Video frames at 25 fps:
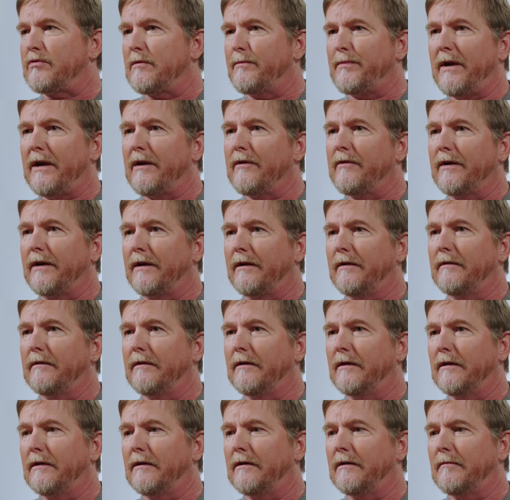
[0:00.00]
preparing
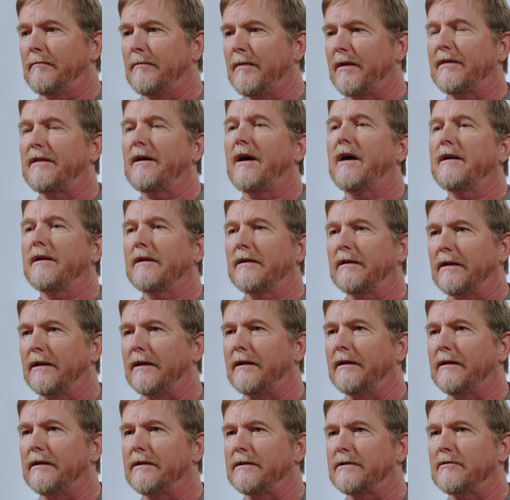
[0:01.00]

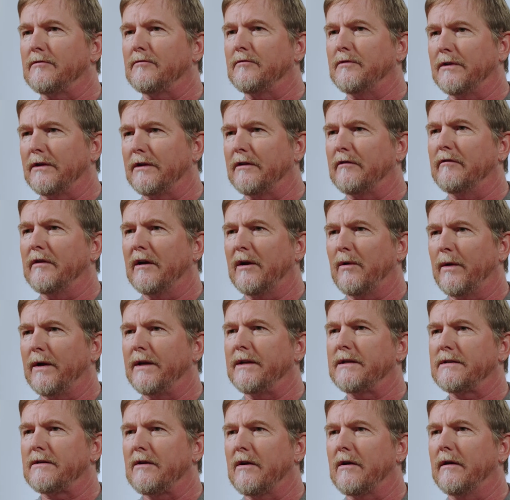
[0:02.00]
methodically is a really great way
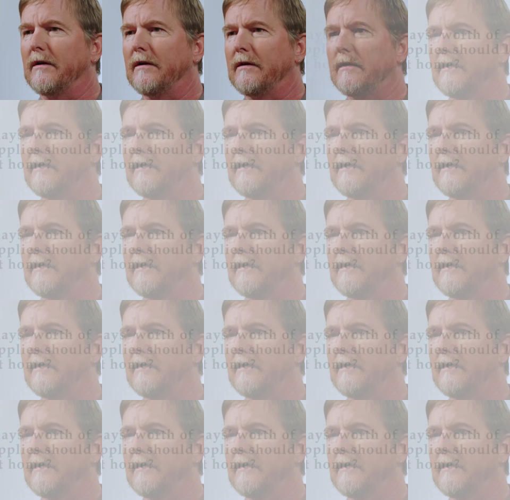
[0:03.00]
to start.